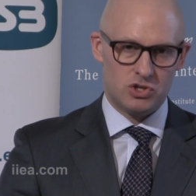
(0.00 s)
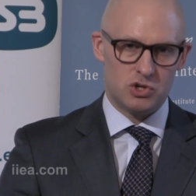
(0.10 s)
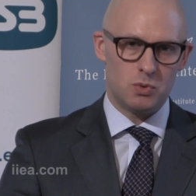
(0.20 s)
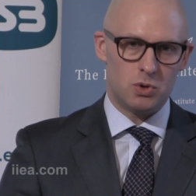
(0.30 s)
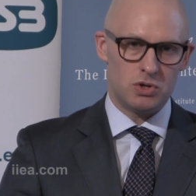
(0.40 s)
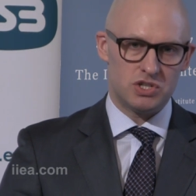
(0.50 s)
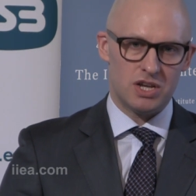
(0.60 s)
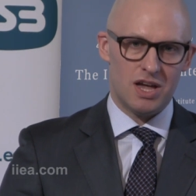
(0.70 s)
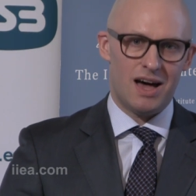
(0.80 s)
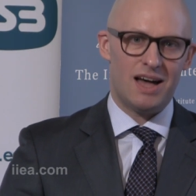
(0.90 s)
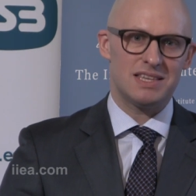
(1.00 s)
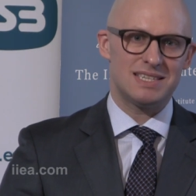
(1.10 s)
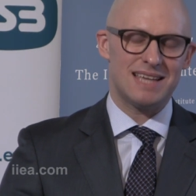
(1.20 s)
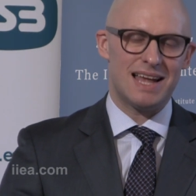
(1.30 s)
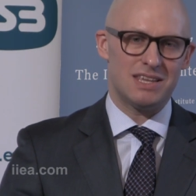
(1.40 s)
towards
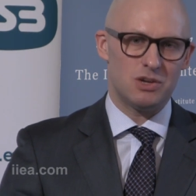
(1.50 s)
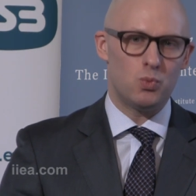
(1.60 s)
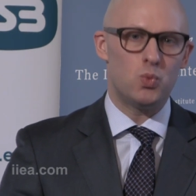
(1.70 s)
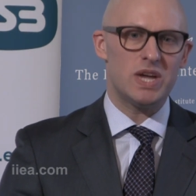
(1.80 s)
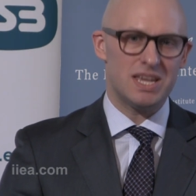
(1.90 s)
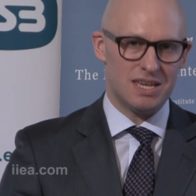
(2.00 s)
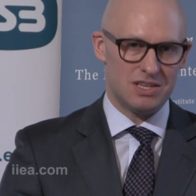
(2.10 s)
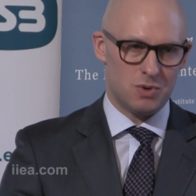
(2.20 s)
understanding that we need